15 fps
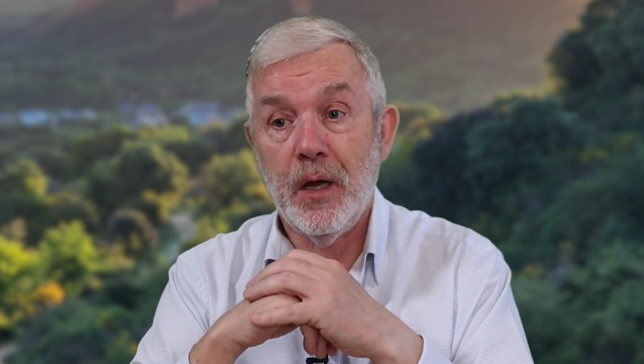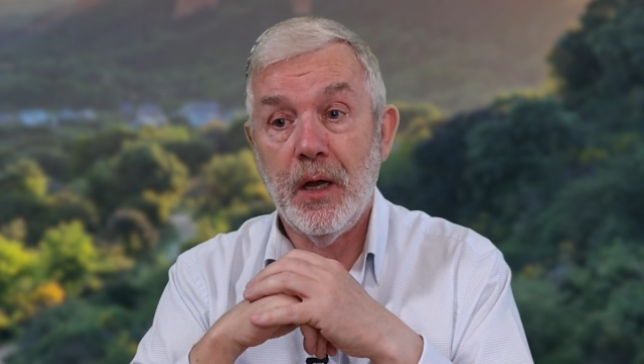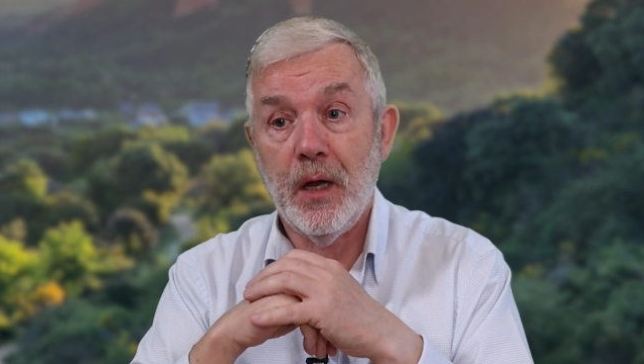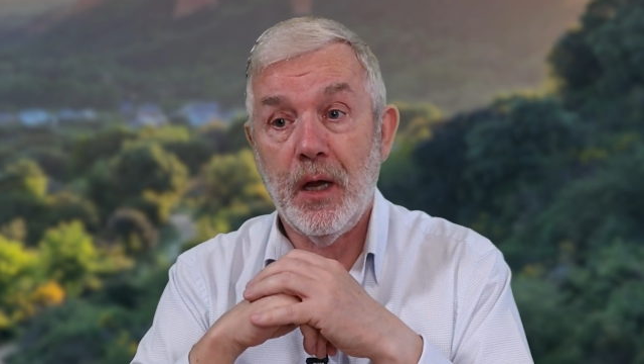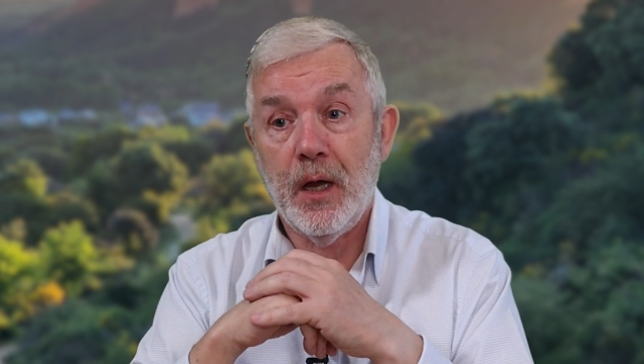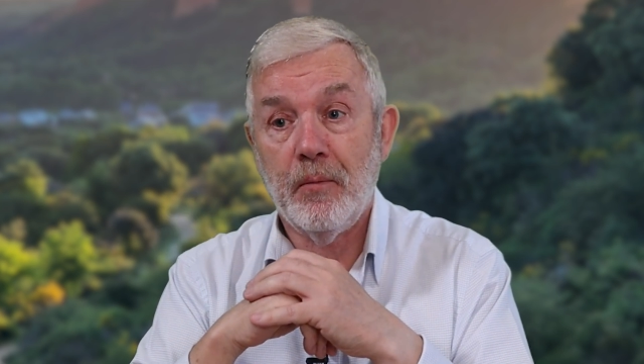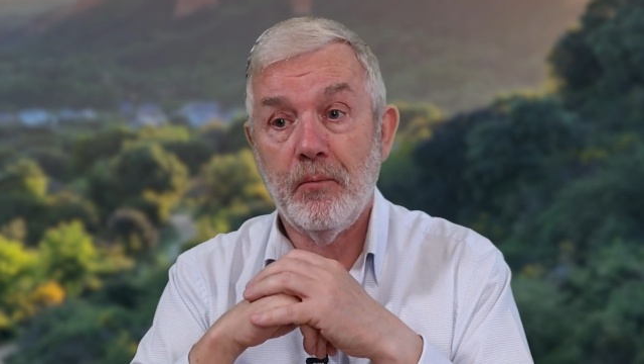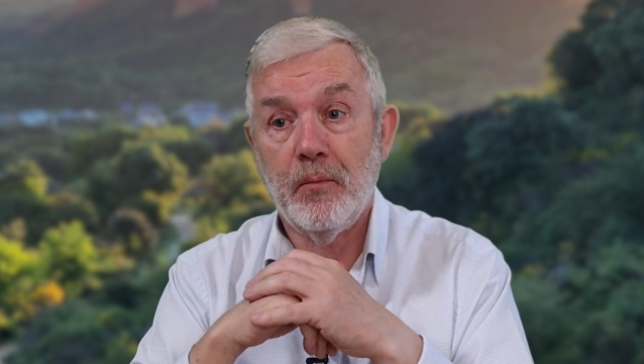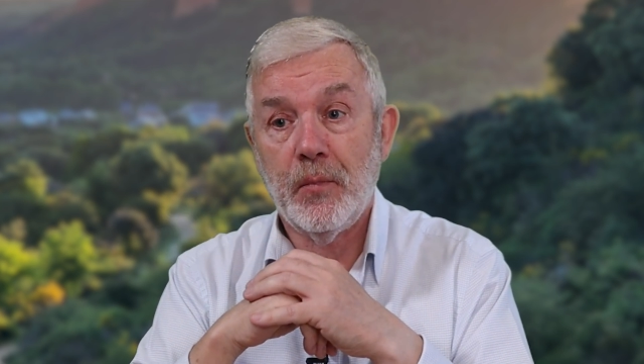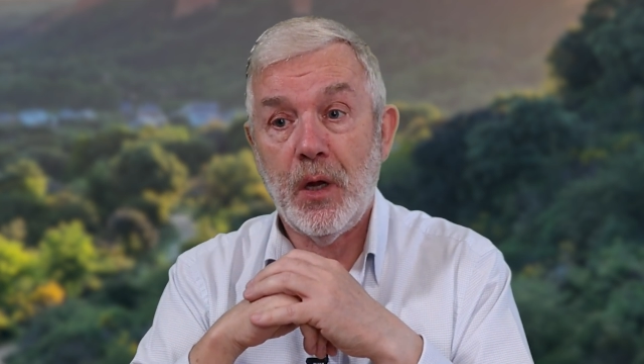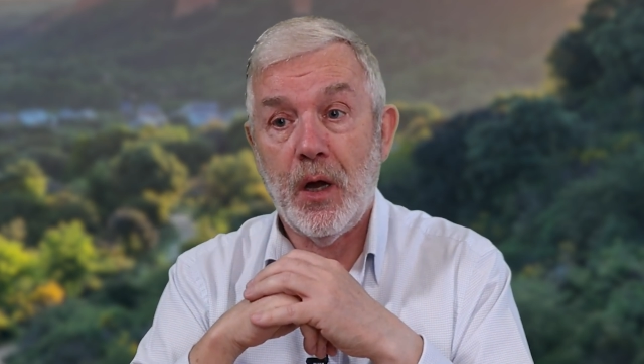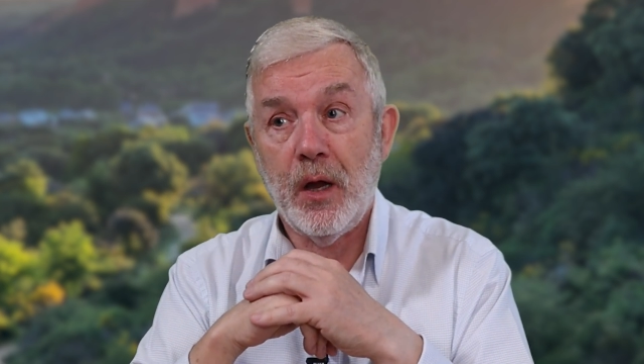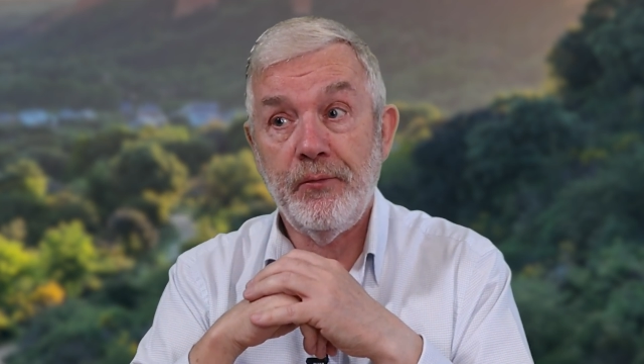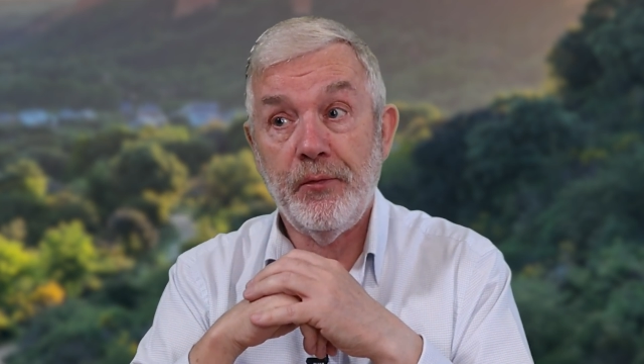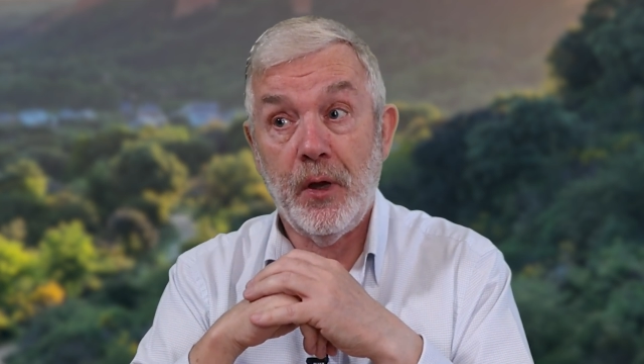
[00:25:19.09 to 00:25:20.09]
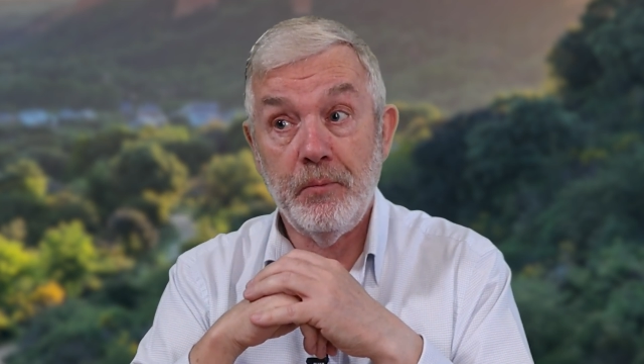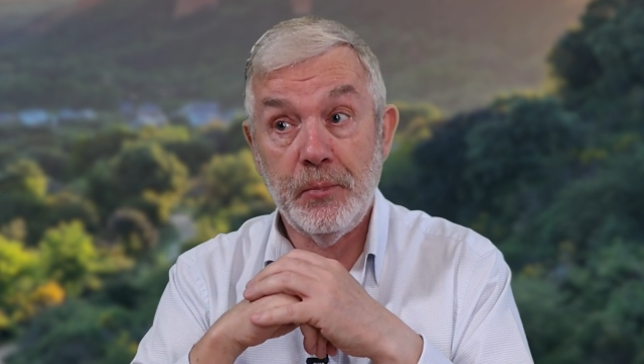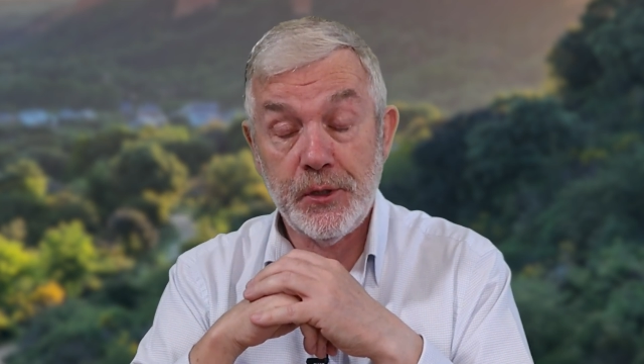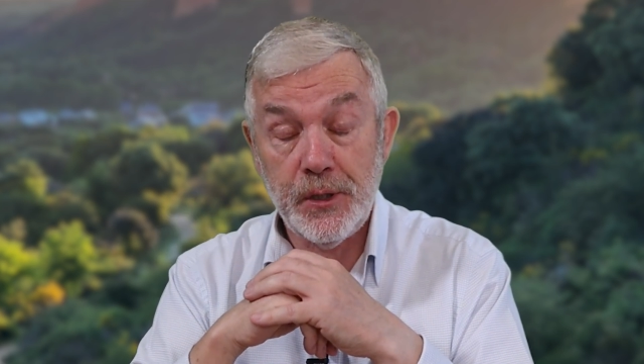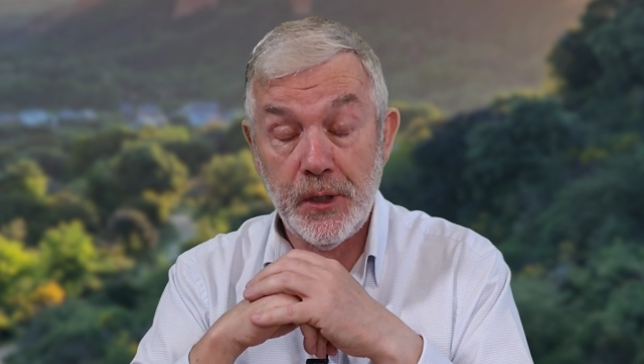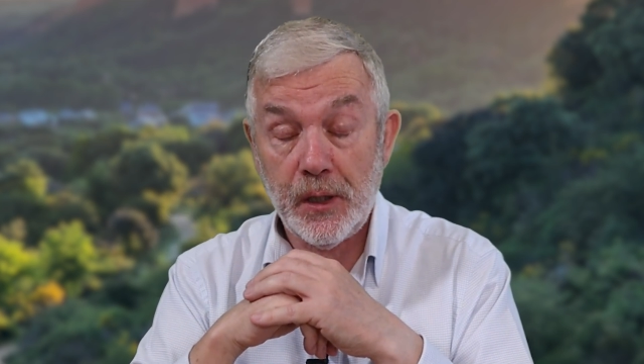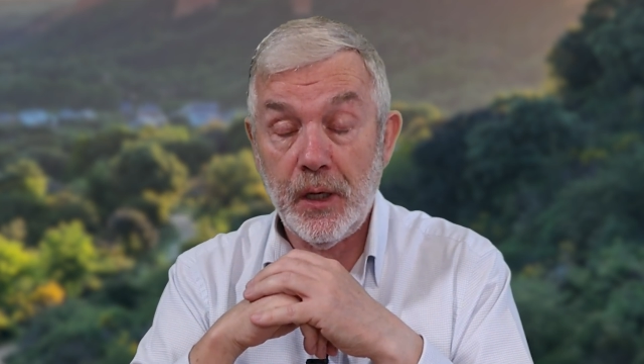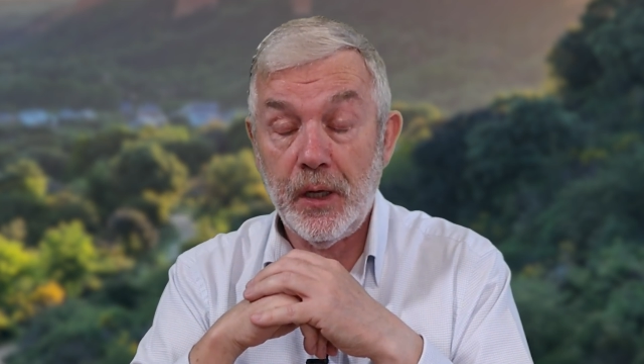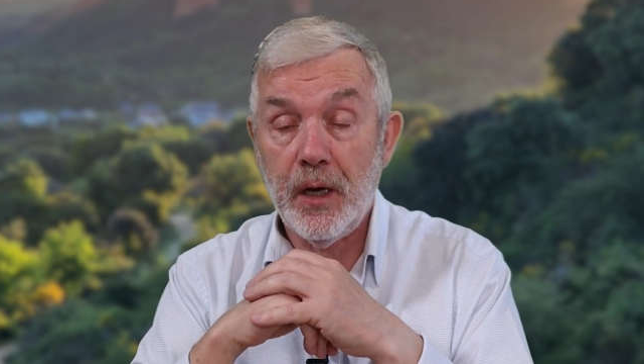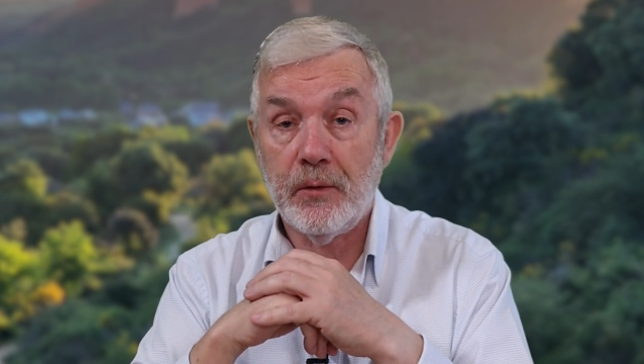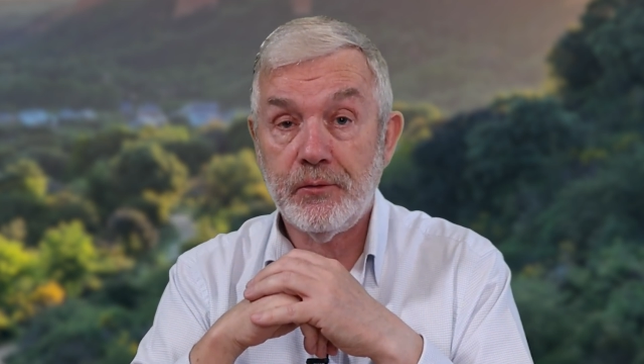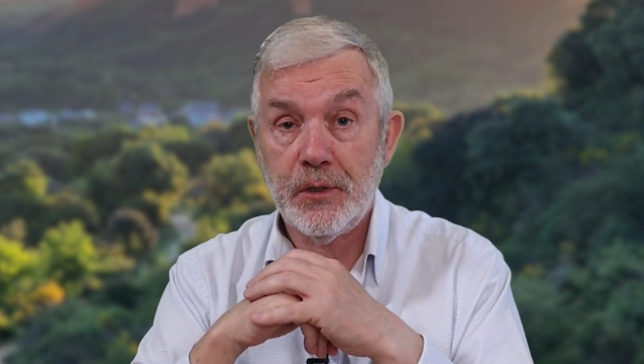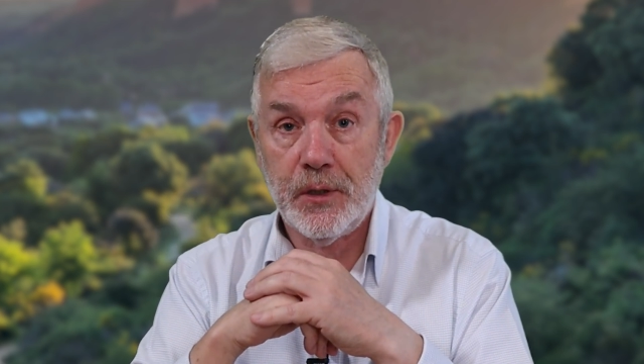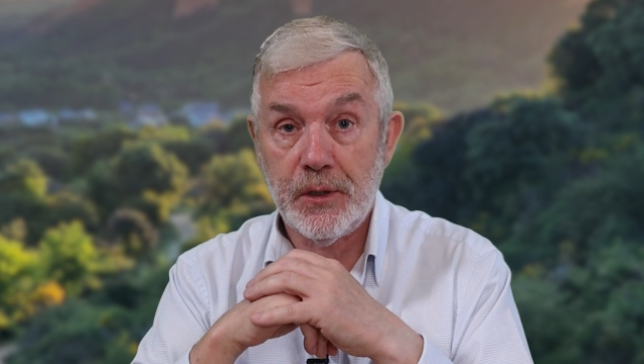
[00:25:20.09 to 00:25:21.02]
I find particularly after